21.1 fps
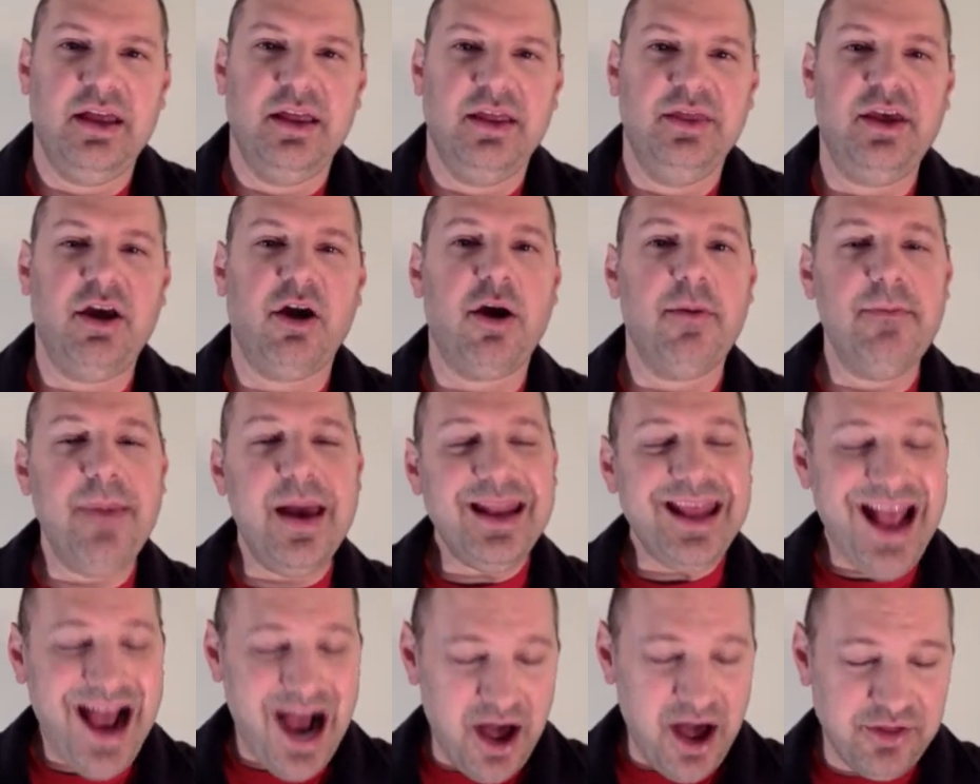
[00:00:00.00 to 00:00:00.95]
There are
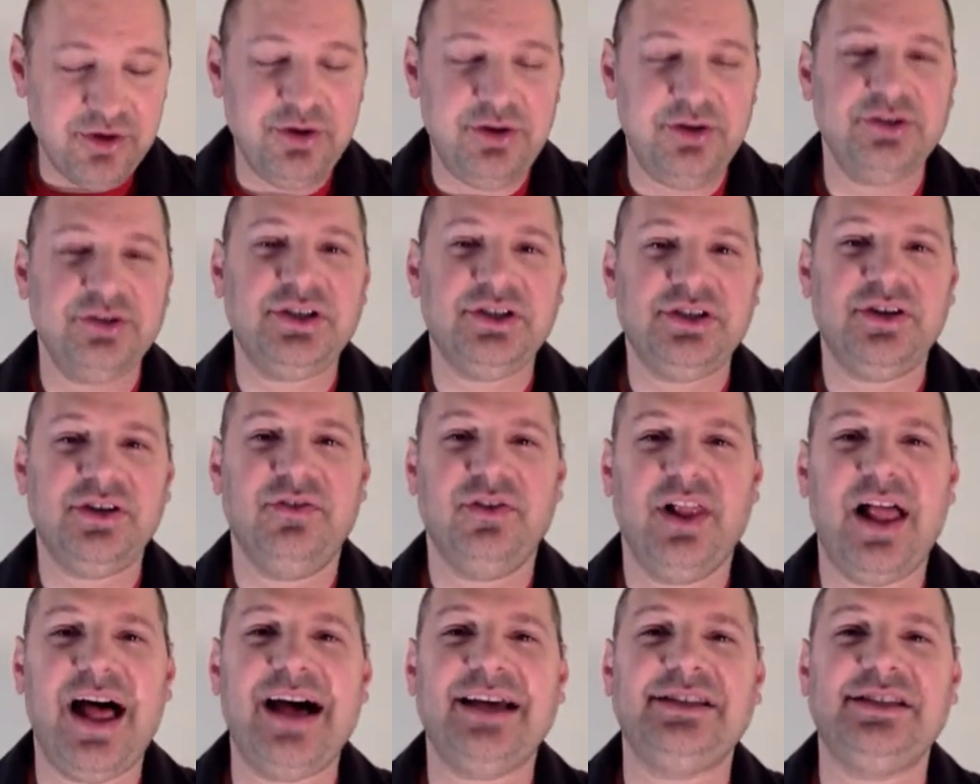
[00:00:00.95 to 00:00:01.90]
many other uses of
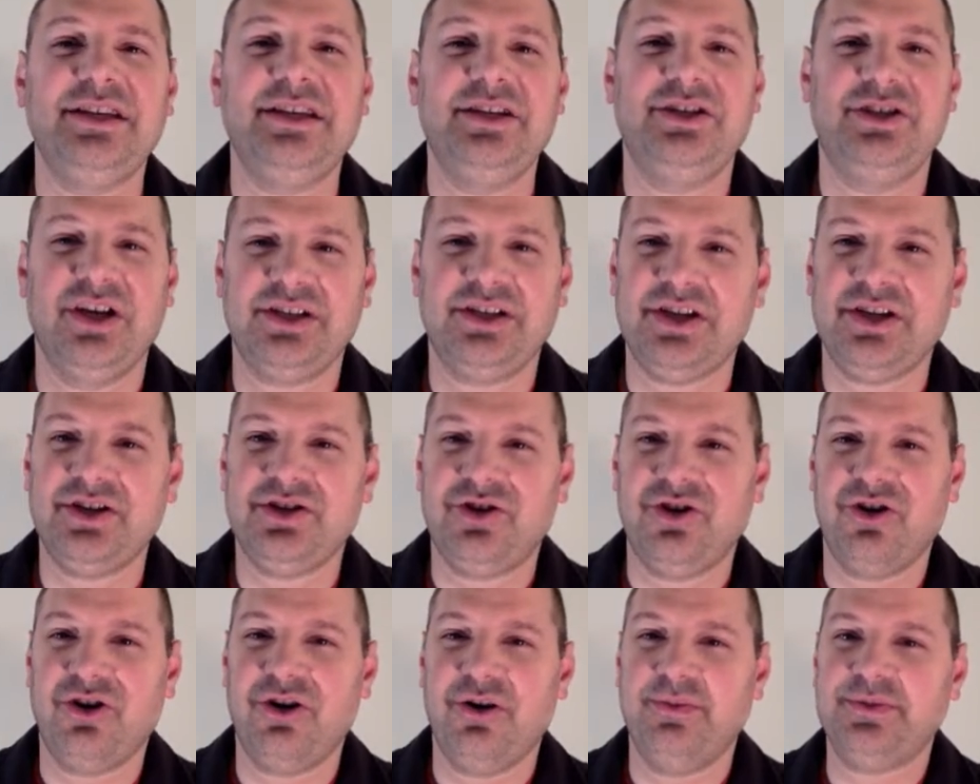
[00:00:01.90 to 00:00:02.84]
velocity just in
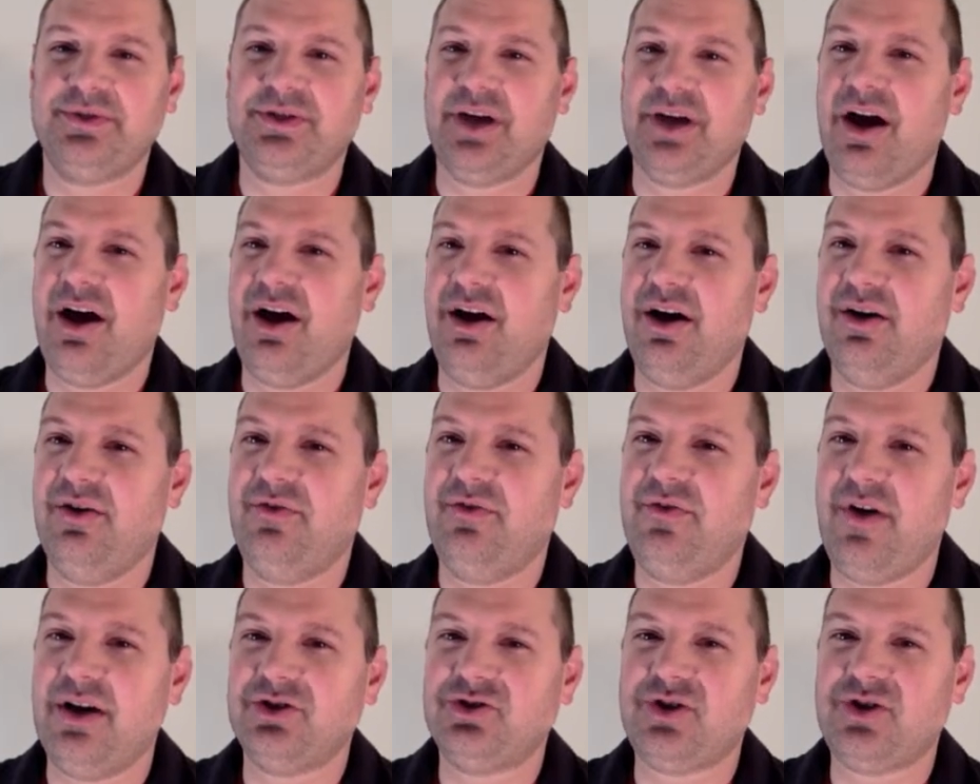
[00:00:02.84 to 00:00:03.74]
terms of